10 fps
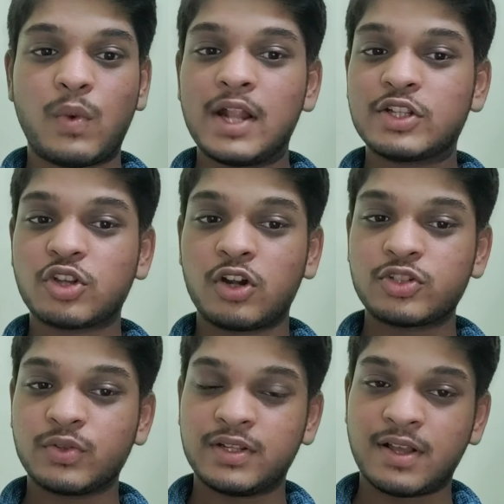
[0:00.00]
So while
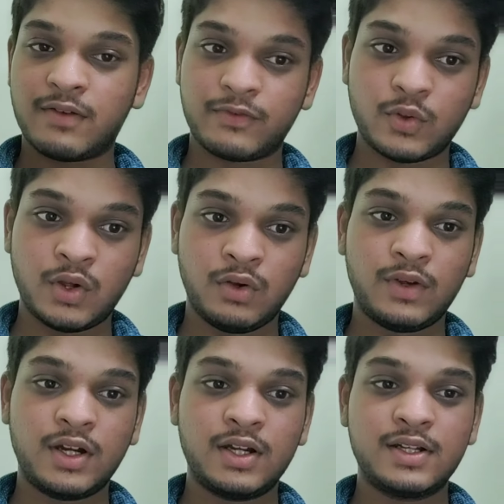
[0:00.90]
short stories have
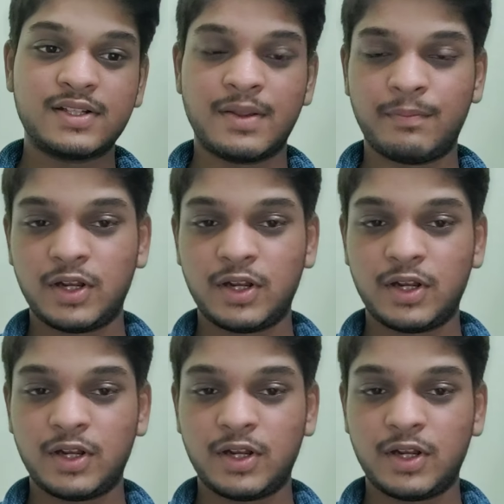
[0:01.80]
fewer words,